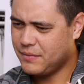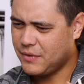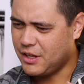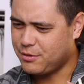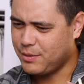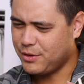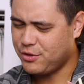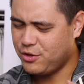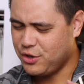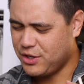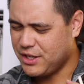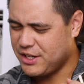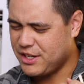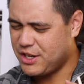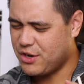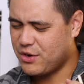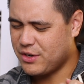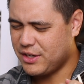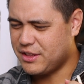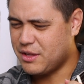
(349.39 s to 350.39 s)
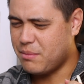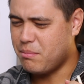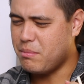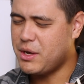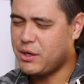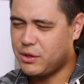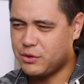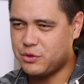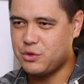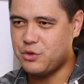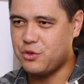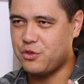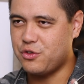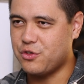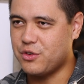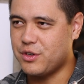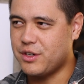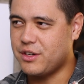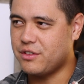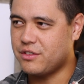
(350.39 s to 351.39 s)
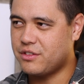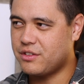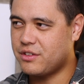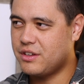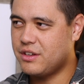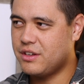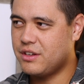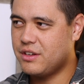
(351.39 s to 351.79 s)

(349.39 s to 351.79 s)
Especially you can hear it in the middle two strings.